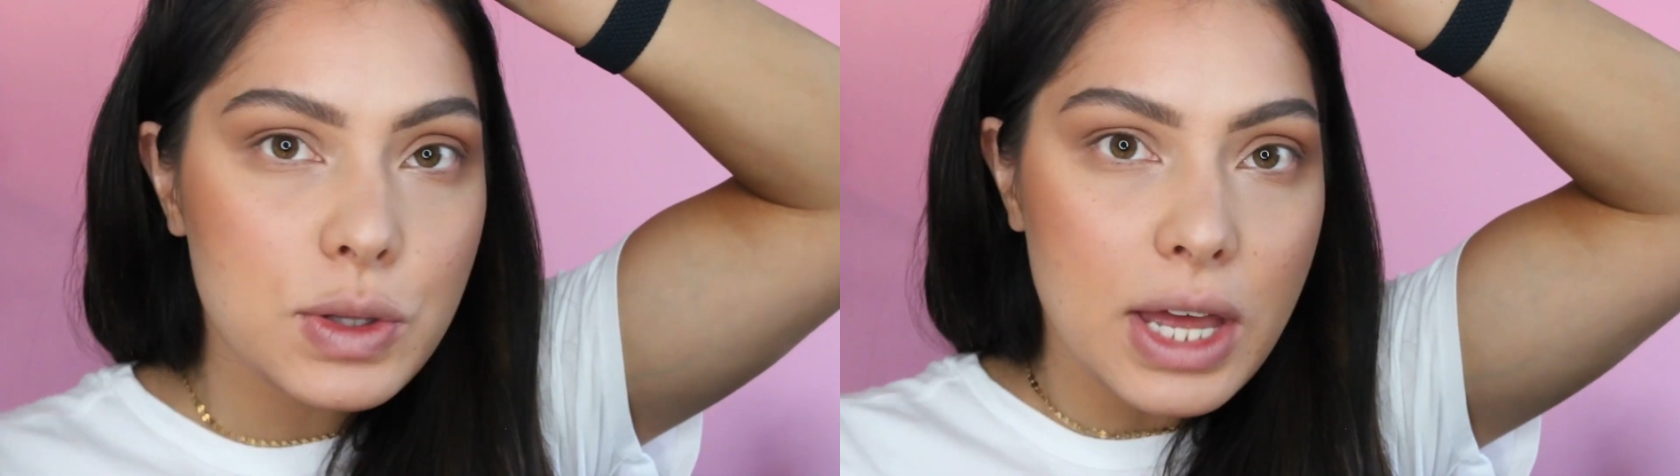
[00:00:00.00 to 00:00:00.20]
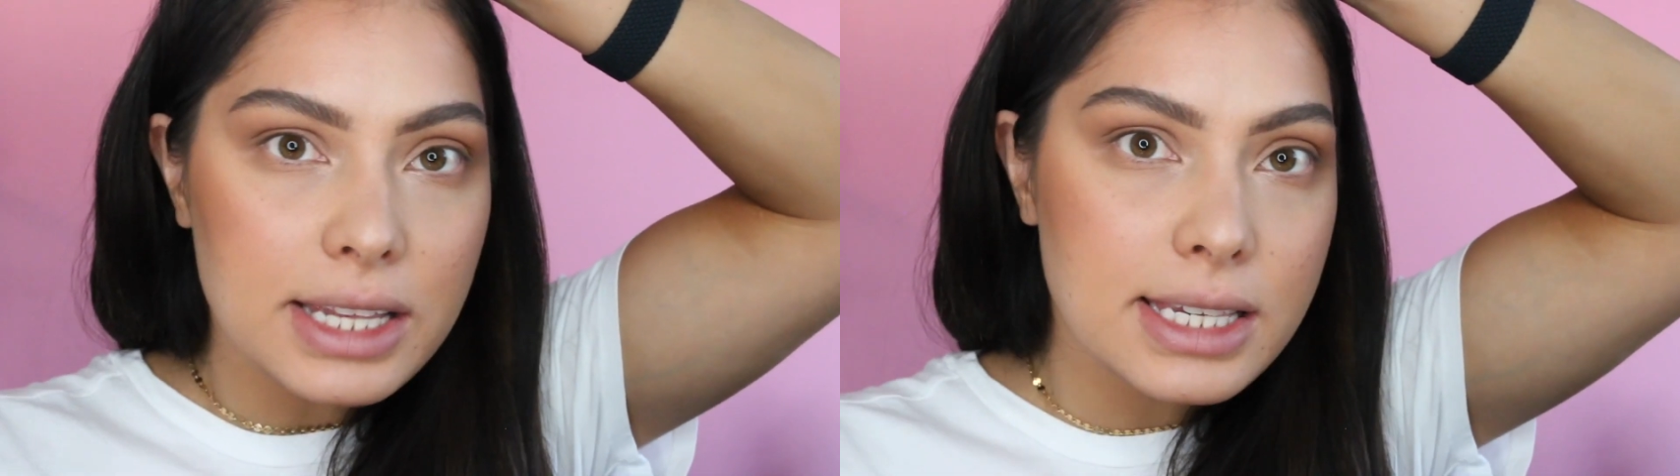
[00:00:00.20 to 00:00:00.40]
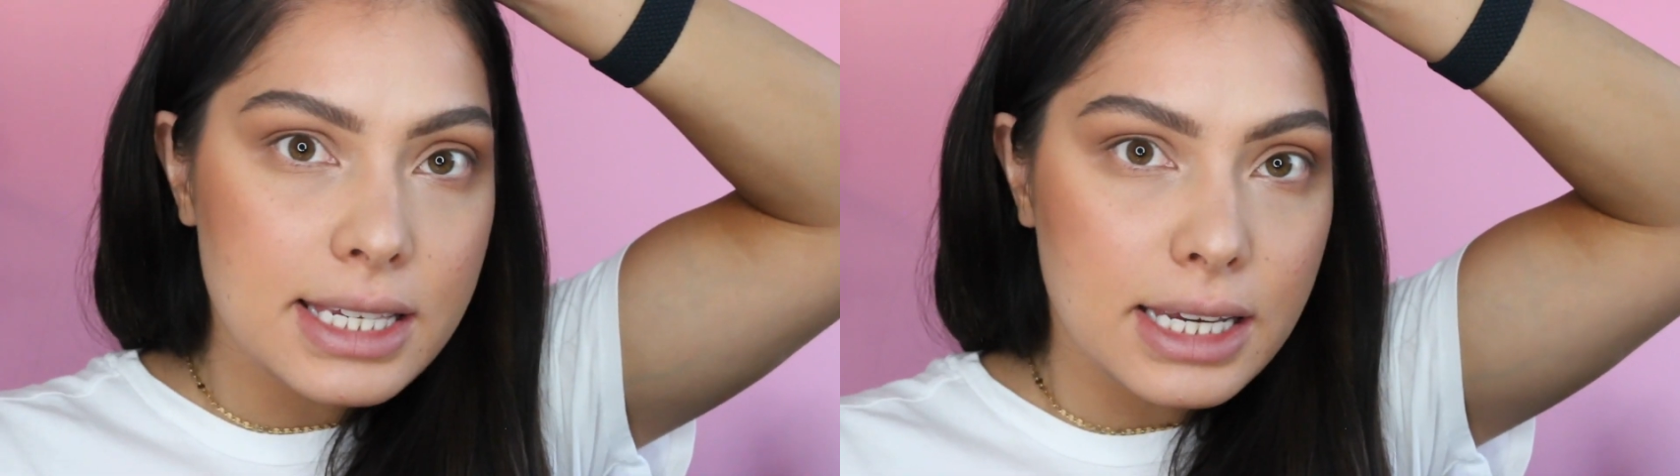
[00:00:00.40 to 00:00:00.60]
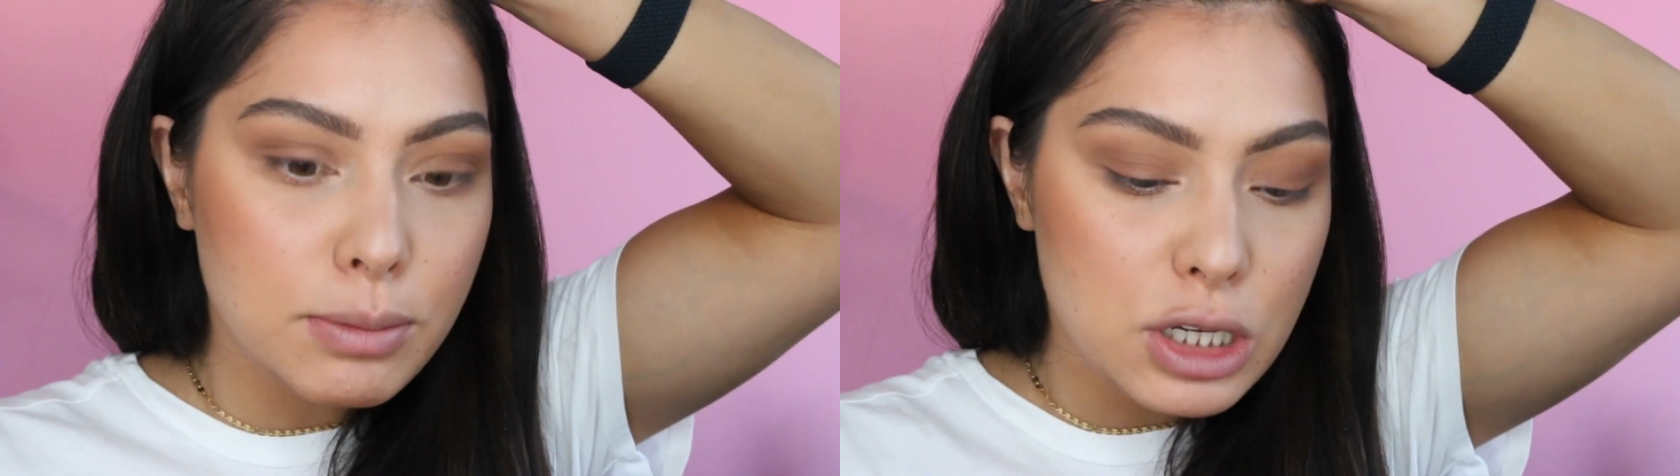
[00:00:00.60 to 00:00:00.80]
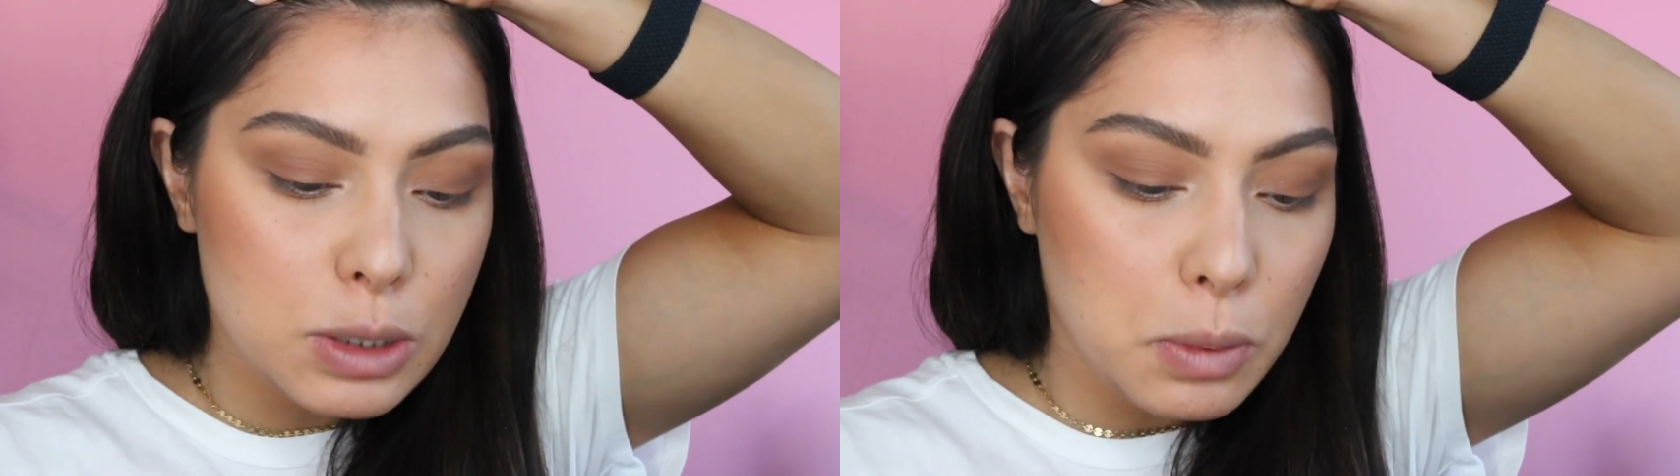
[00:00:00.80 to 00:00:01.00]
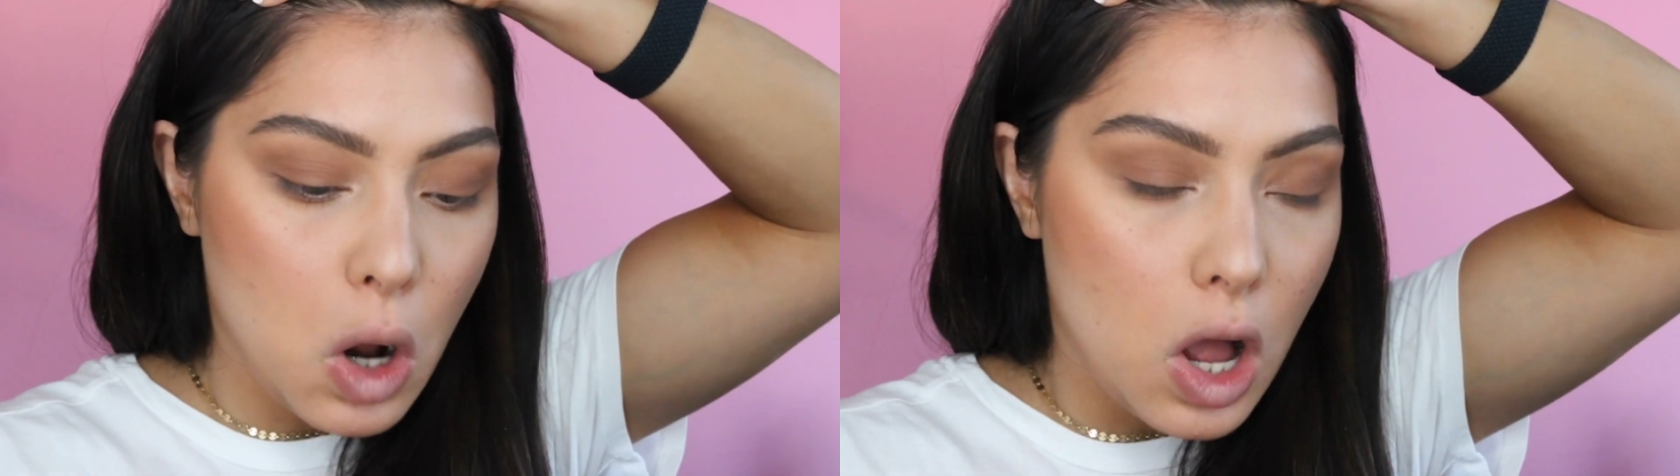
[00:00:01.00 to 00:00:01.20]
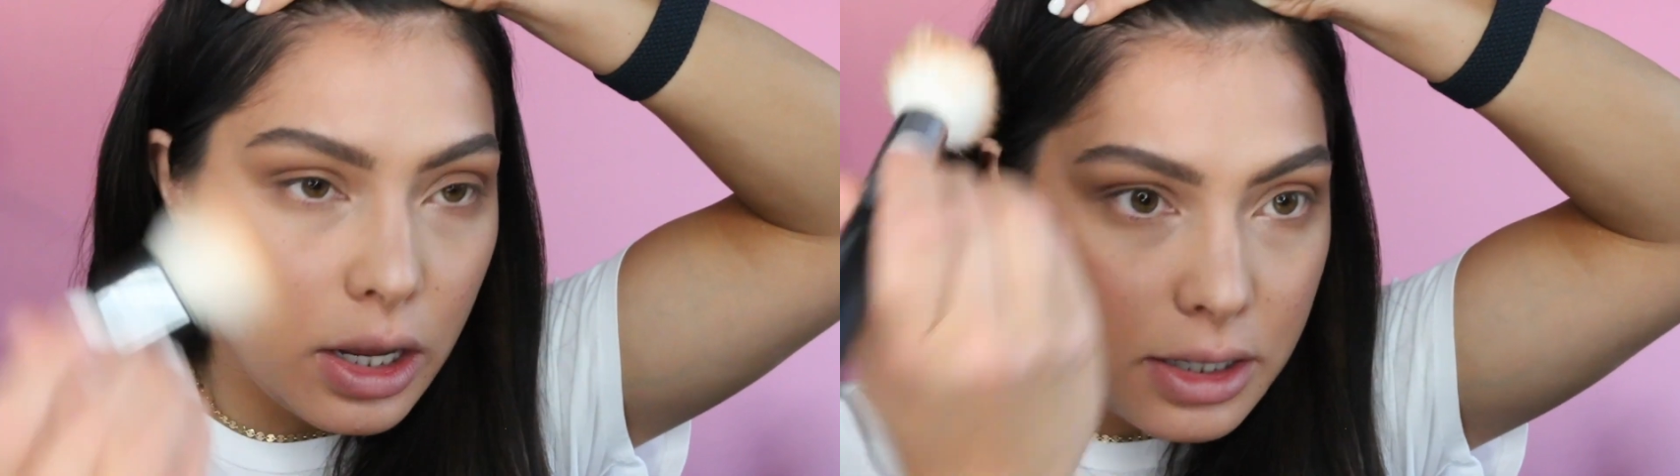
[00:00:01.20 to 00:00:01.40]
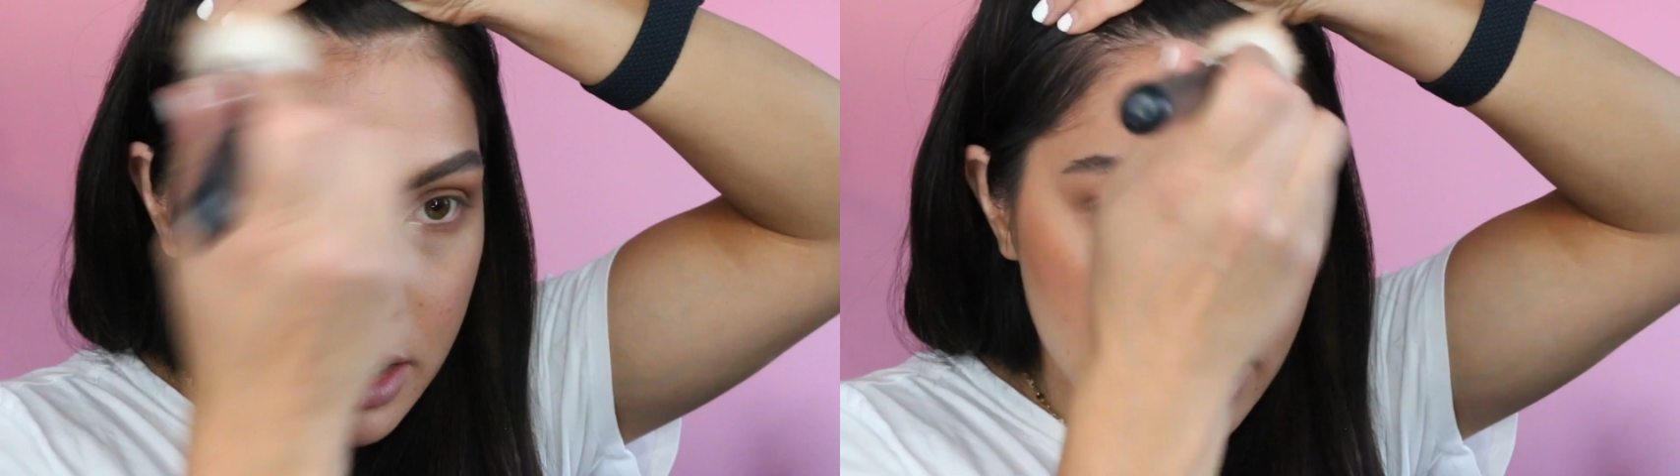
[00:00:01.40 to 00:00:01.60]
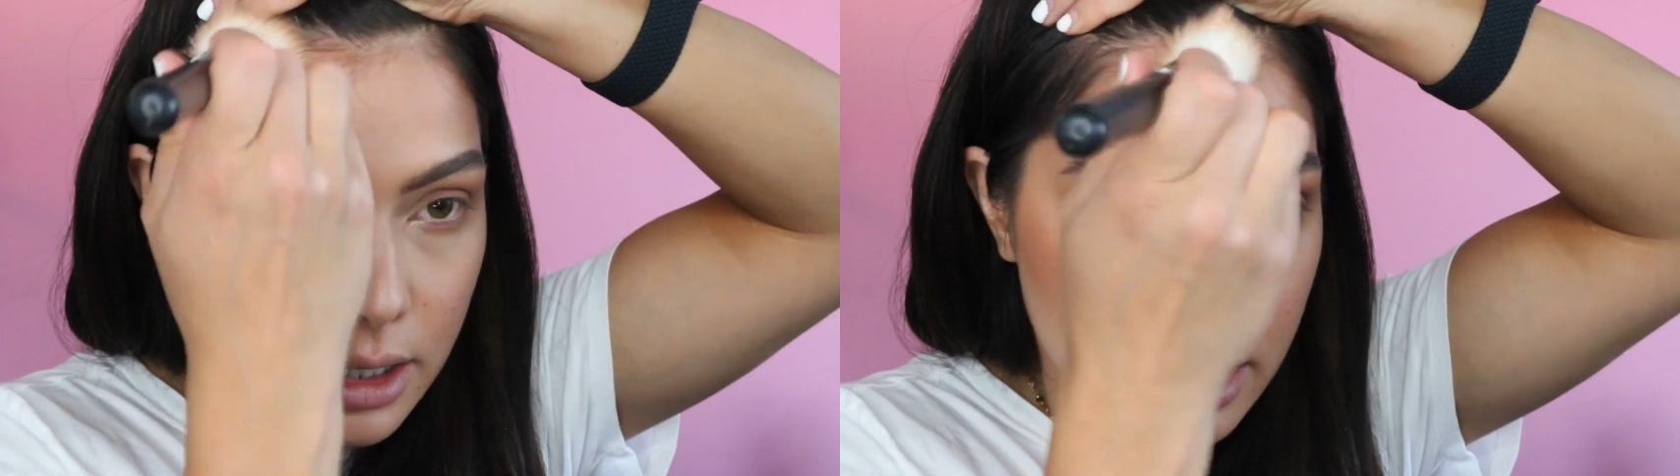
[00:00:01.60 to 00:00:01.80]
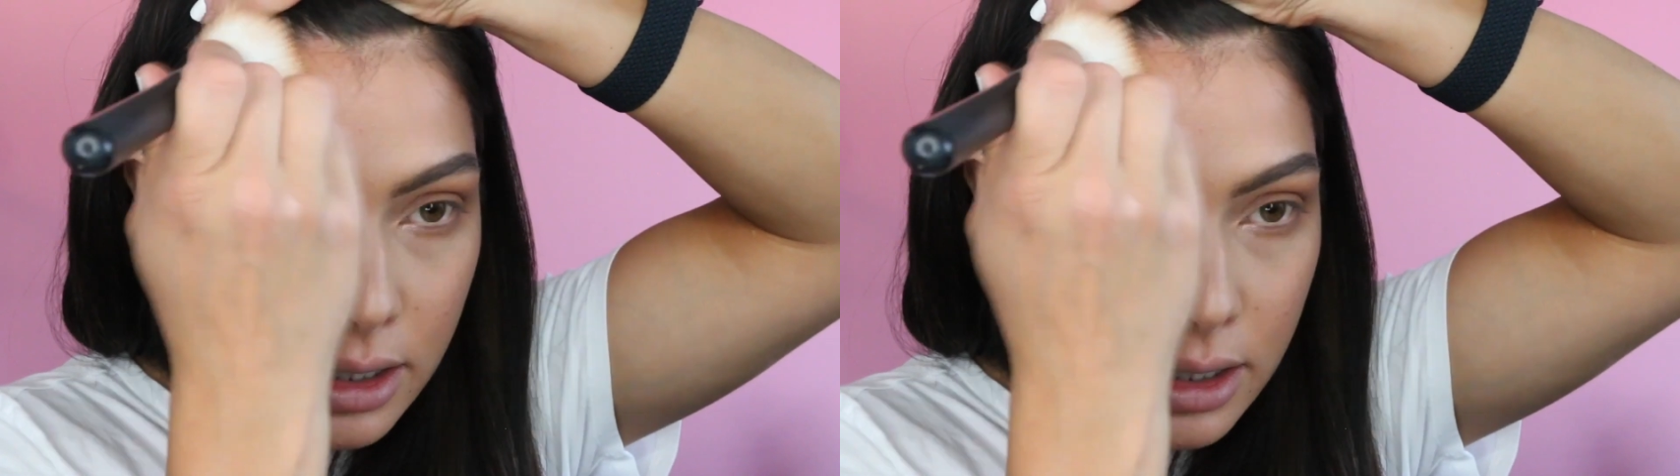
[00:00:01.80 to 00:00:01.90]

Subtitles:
that seamless bronze,